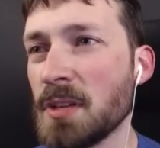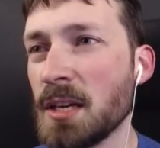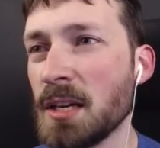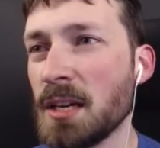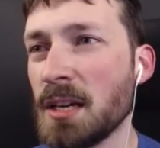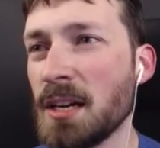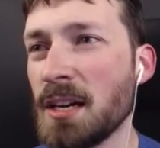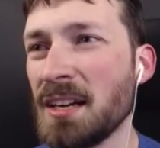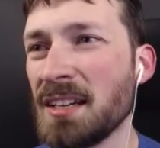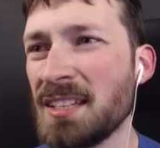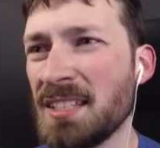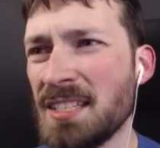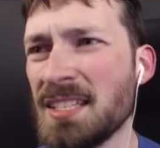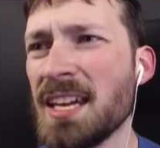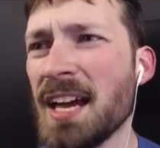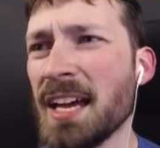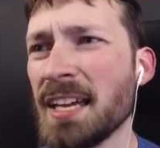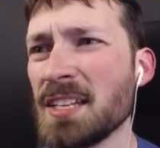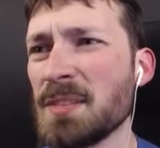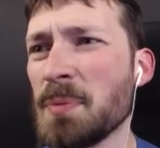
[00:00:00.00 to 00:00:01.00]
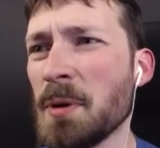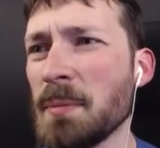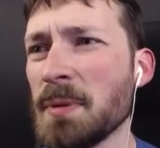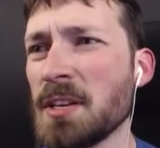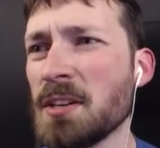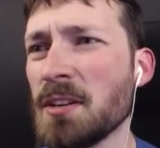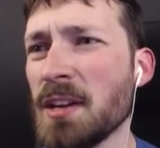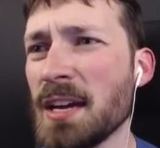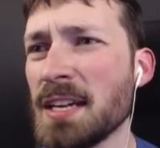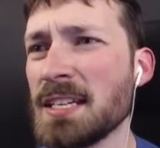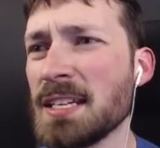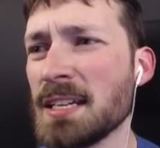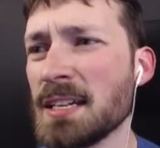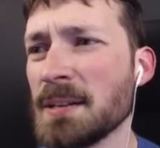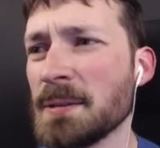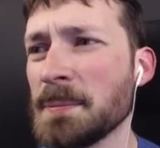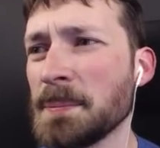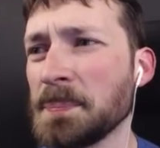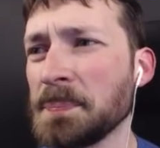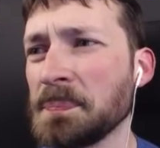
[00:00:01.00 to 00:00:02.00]
Uh, yeah, that's probably a good
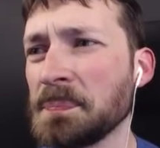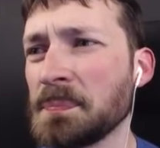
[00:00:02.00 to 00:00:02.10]
idea.